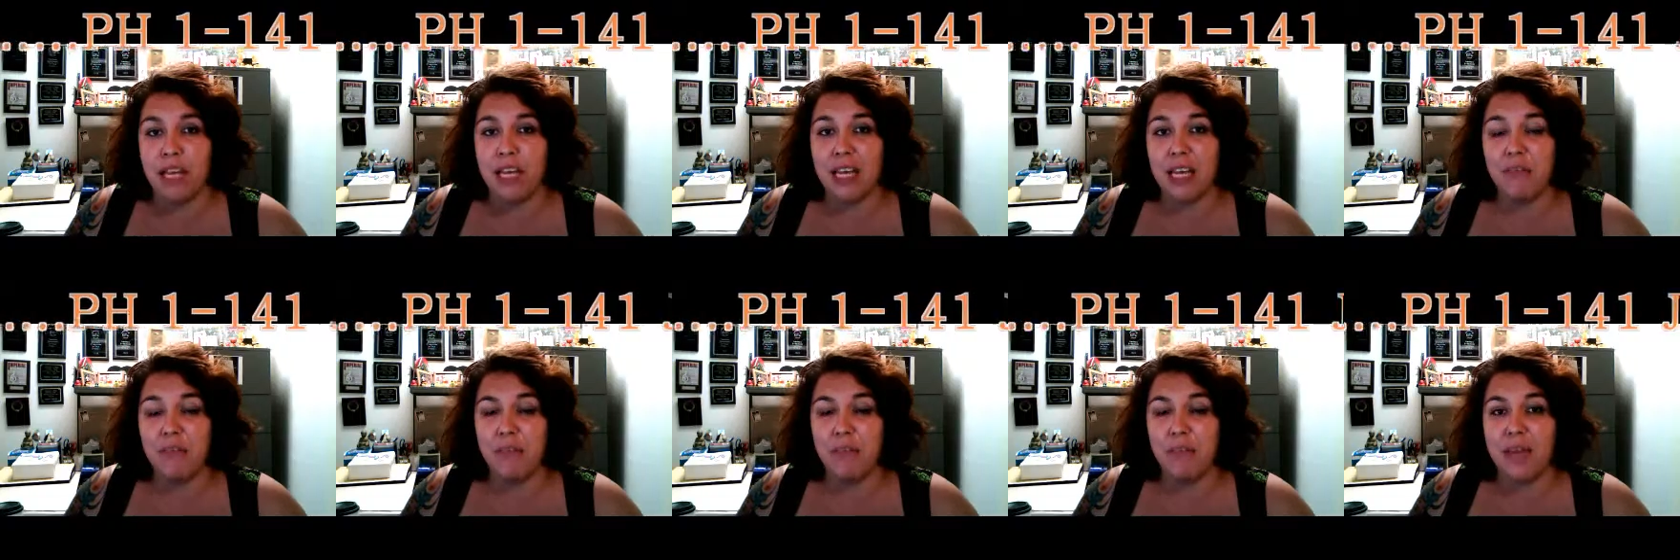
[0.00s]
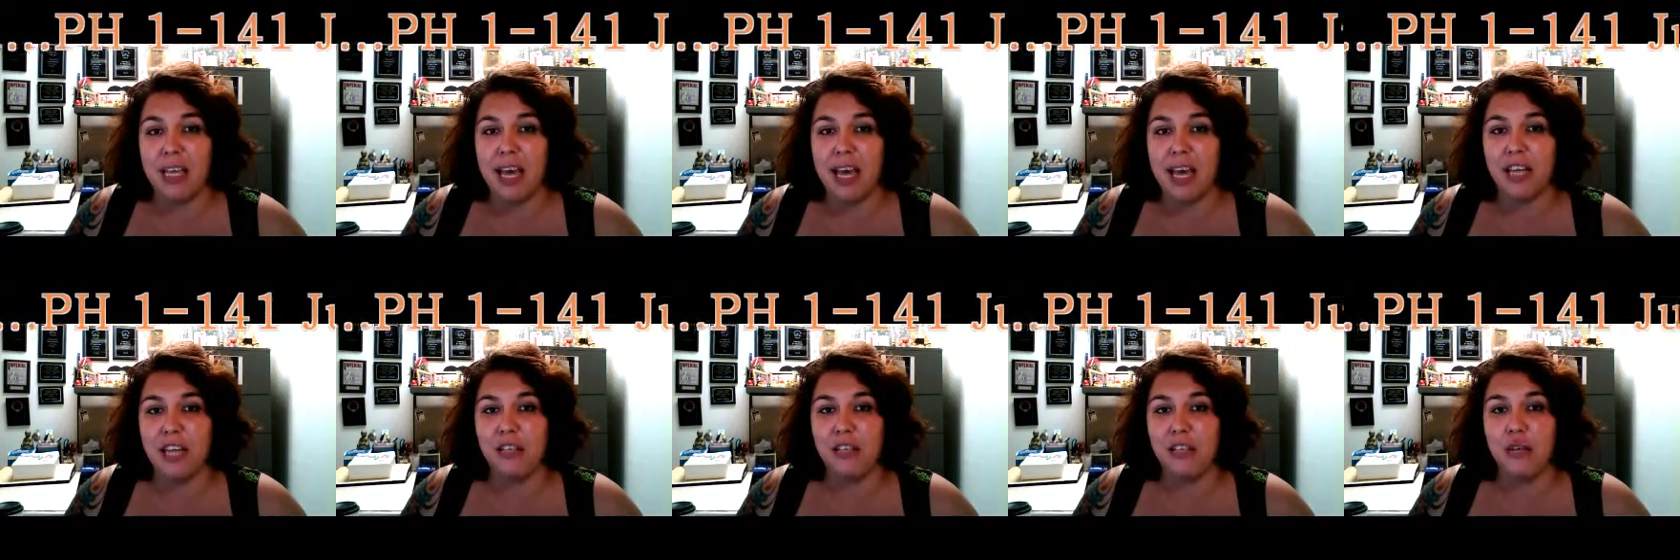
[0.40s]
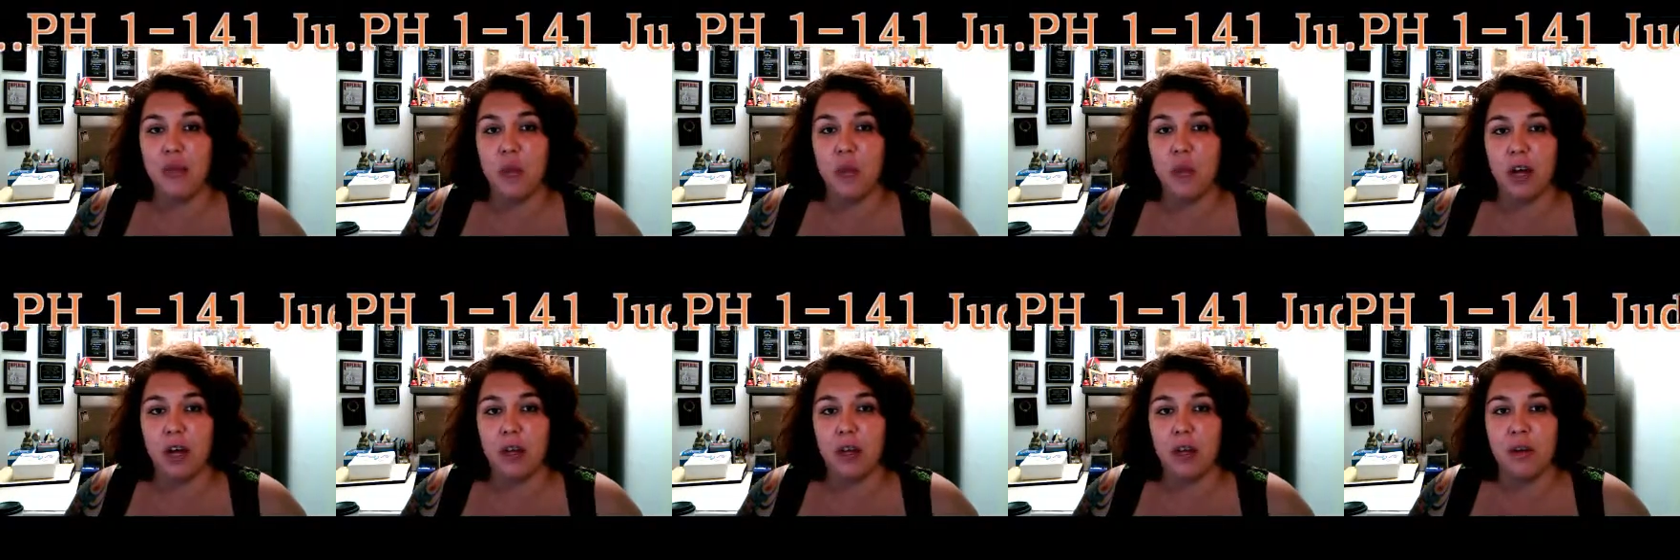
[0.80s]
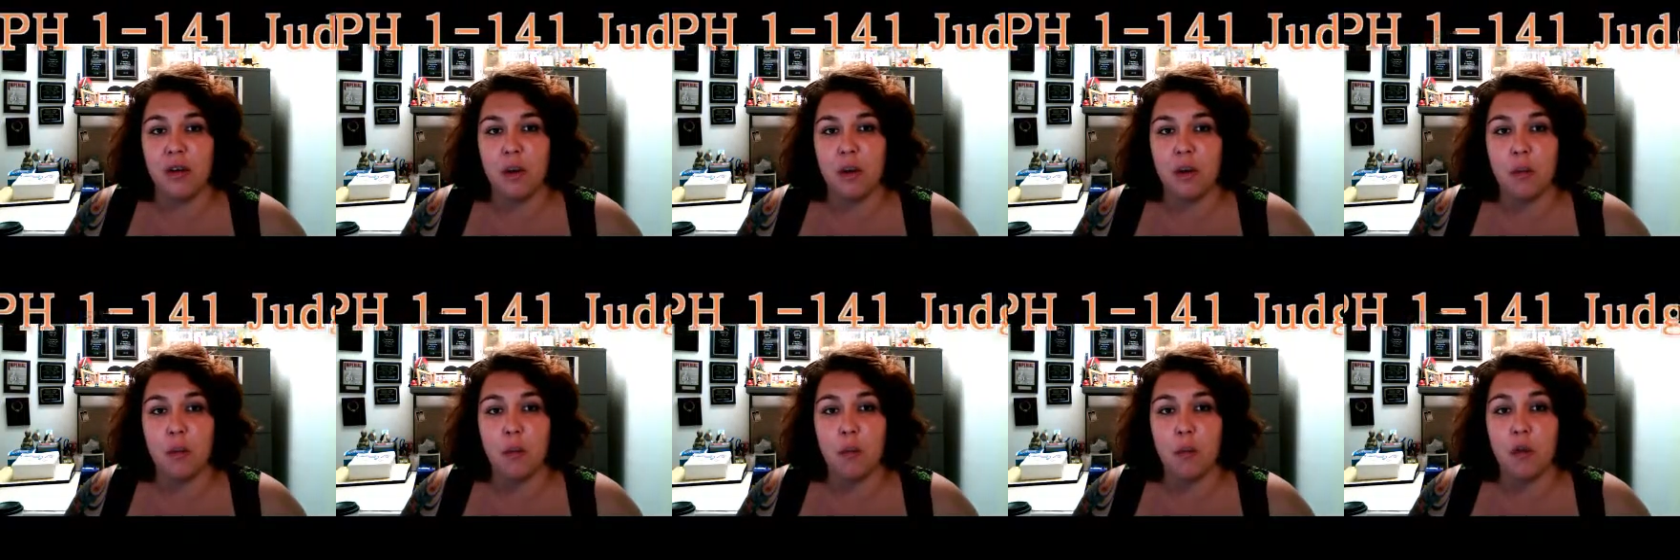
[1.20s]
in
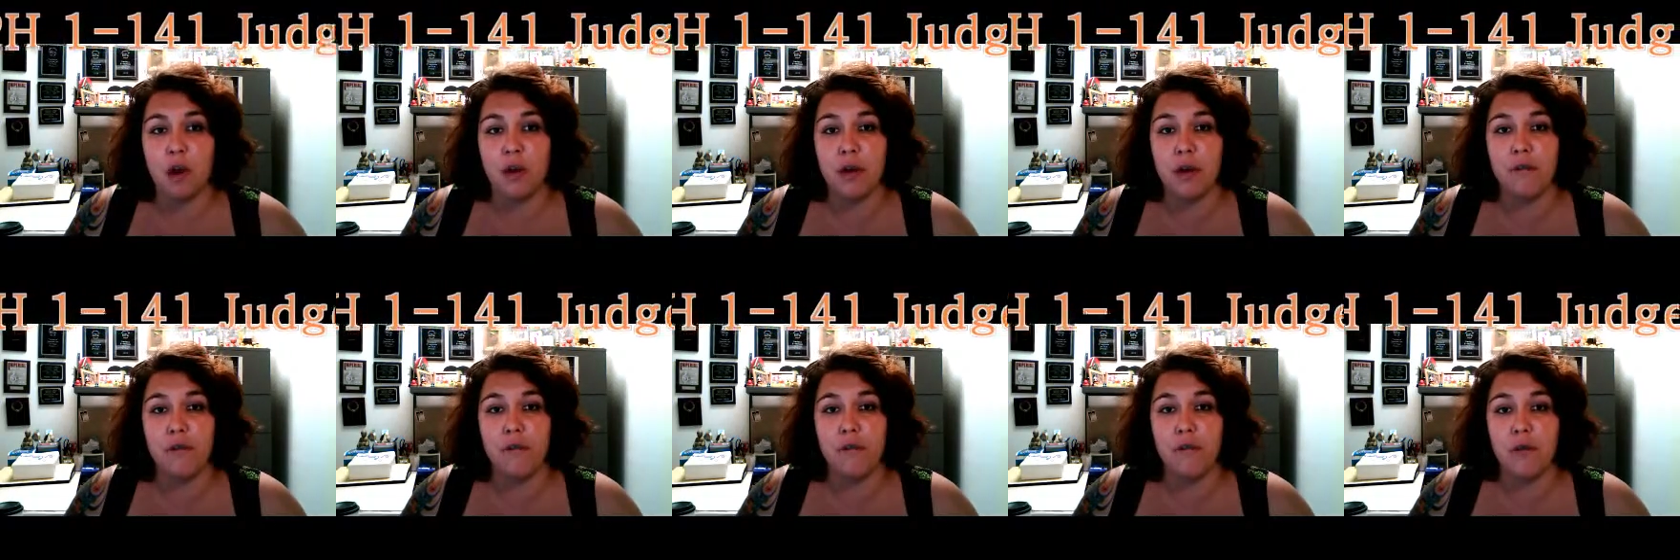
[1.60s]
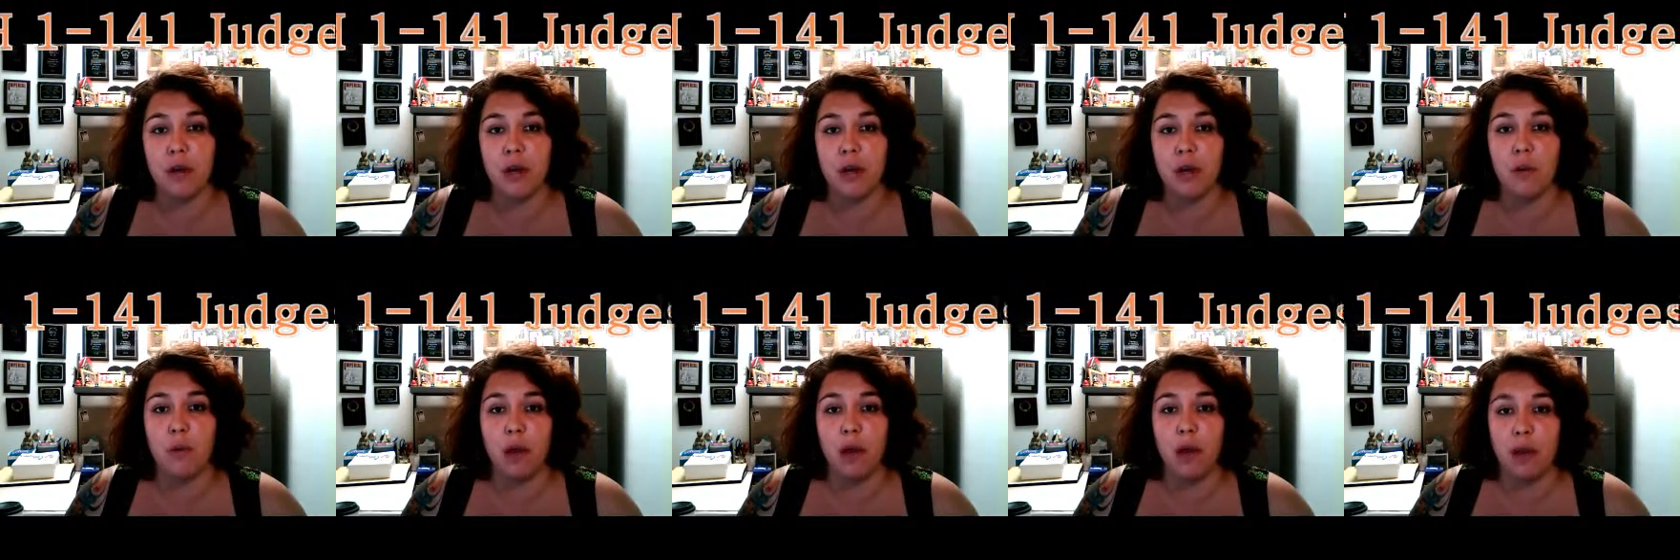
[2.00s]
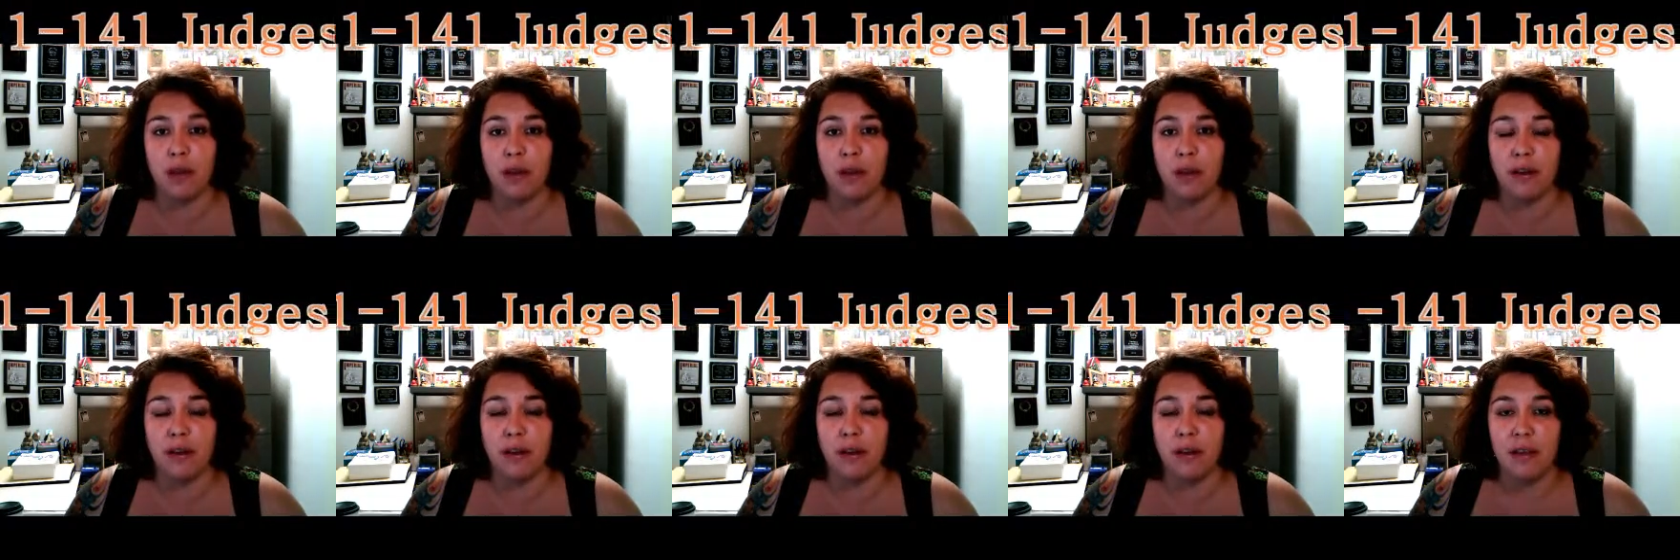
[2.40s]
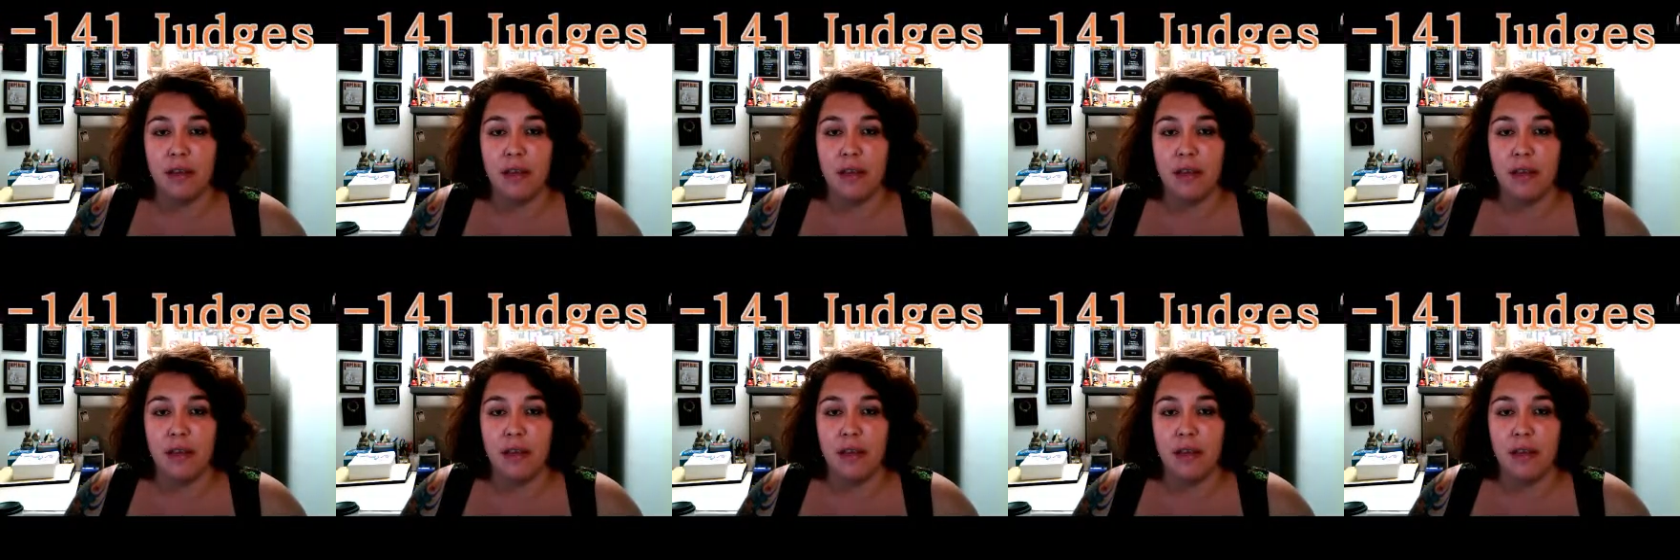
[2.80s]
PH1 141.